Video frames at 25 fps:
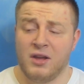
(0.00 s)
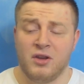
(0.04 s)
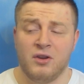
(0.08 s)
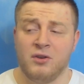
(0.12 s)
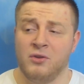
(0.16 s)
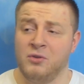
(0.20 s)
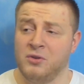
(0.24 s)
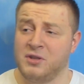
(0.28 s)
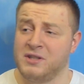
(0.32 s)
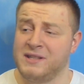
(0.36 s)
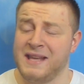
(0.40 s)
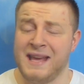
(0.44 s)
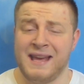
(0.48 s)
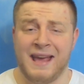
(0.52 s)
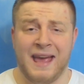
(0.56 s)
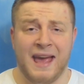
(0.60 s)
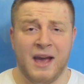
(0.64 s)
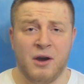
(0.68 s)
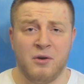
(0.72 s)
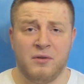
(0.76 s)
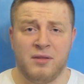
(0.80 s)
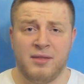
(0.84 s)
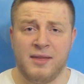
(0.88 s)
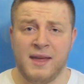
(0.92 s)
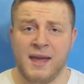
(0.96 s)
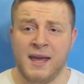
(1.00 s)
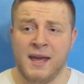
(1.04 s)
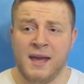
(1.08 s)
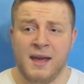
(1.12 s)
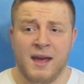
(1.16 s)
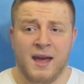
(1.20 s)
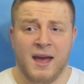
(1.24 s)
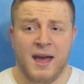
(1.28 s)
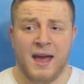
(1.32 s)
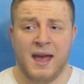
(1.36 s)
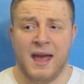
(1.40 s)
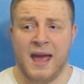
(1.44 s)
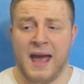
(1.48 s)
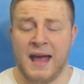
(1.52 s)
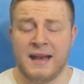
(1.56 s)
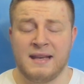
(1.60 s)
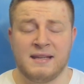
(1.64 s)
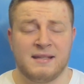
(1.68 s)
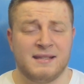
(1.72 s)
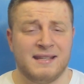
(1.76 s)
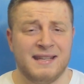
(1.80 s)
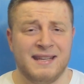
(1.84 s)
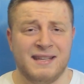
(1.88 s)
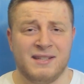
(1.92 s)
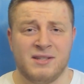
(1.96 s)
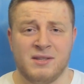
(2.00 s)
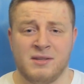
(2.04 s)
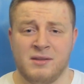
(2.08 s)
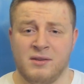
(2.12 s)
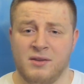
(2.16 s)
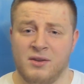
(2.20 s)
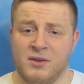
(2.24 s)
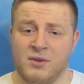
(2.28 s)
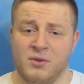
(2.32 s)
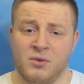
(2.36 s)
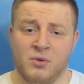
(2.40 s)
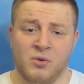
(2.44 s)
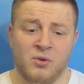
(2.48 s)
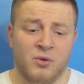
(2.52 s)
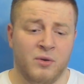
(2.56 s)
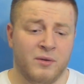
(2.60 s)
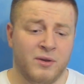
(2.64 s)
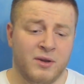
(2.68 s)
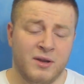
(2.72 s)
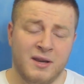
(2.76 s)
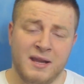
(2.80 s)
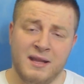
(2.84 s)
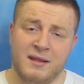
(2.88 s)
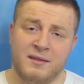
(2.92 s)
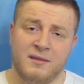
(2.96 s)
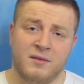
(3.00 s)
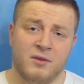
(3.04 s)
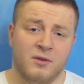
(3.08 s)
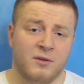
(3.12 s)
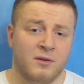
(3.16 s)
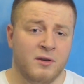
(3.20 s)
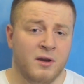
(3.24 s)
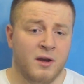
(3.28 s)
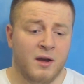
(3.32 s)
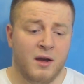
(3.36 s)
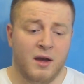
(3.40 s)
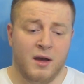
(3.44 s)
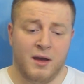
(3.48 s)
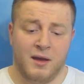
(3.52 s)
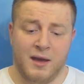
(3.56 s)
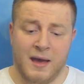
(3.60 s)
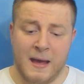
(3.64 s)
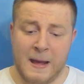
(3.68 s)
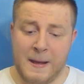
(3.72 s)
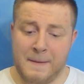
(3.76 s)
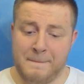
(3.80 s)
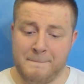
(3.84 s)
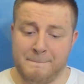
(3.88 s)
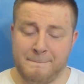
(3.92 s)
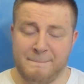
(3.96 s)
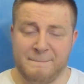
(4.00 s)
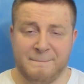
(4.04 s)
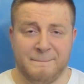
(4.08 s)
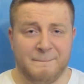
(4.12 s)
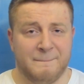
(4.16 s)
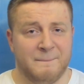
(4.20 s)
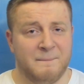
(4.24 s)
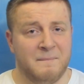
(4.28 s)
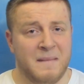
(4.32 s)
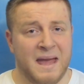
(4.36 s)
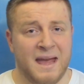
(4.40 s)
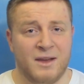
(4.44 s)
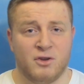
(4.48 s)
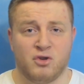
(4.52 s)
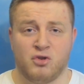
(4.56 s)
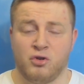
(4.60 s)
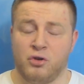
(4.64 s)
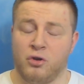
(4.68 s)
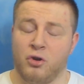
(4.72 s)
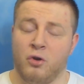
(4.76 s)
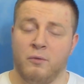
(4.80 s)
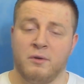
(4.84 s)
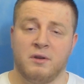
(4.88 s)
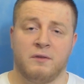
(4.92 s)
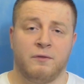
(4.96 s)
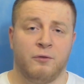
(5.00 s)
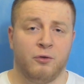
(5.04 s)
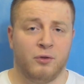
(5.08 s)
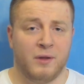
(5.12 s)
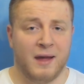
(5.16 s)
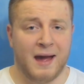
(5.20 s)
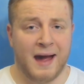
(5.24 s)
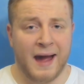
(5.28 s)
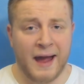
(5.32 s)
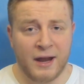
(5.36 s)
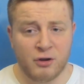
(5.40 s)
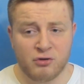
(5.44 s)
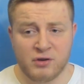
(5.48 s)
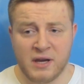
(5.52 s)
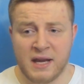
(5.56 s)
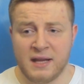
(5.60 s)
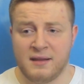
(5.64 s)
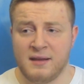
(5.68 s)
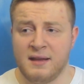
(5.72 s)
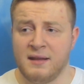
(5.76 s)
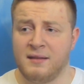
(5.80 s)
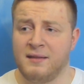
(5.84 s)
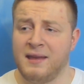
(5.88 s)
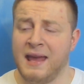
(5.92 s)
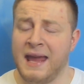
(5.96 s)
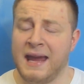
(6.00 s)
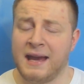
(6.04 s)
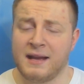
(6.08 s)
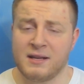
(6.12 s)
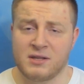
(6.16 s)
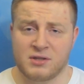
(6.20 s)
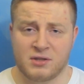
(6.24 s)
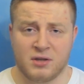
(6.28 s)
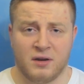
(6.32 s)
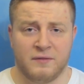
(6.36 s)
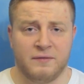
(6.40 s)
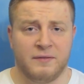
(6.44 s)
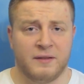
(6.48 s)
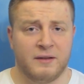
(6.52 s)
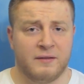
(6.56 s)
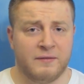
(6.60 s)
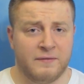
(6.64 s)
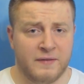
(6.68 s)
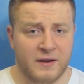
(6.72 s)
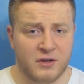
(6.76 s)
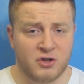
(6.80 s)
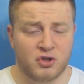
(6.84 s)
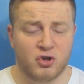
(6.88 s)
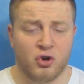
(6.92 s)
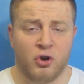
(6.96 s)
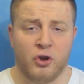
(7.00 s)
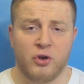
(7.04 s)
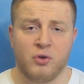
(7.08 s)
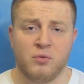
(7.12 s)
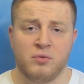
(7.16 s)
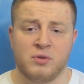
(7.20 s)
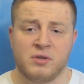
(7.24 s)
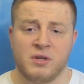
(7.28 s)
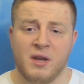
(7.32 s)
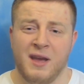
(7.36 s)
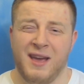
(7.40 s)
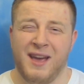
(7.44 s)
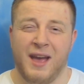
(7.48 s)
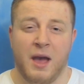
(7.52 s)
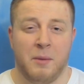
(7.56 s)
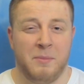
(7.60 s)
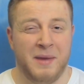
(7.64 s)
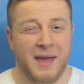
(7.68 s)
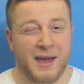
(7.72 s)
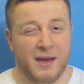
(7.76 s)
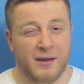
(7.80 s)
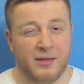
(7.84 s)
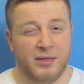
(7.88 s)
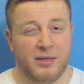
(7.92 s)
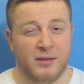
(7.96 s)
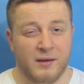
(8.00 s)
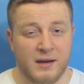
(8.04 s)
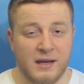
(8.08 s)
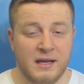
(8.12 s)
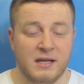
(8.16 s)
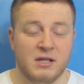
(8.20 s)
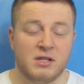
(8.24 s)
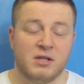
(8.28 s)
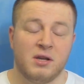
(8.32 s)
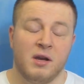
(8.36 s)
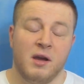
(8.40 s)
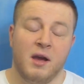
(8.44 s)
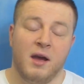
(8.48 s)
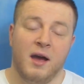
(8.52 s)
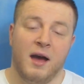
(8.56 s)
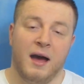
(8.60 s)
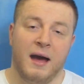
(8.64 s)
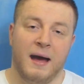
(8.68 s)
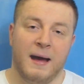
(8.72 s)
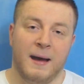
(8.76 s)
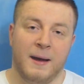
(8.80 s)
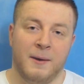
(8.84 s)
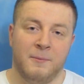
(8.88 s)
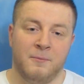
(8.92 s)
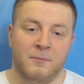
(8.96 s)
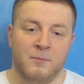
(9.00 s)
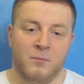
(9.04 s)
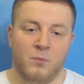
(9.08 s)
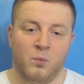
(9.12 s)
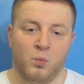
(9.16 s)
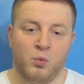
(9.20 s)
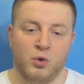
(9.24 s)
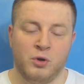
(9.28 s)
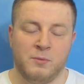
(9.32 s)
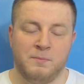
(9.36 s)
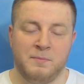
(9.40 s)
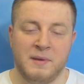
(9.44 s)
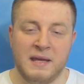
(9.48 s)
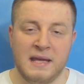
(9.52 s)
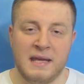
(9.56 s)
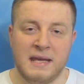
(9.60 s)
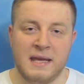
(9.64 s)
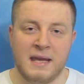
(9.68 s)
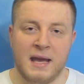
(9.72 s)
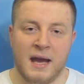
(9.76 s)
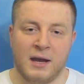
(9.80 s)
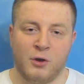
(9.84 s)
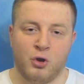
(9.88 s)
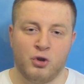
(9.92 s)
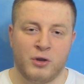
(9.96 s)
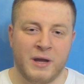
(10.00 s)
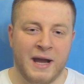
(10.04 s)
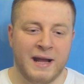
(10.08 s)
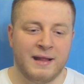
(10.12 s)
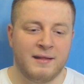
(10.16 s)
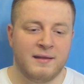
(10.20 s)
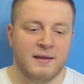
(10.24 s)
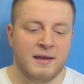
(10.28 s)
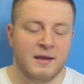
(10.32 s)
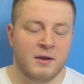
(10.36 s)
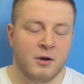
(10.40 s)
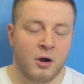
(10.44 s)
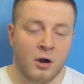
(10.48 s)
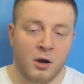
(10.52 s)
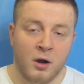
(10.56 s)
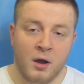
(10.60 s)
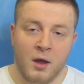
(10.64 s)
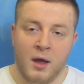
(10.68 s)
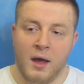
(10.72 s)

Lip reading: you know, staying healthy in season, you know, you need to make sure you're always fully hydrated. Taking stuff like fish oils, omega-3s would be a good idea.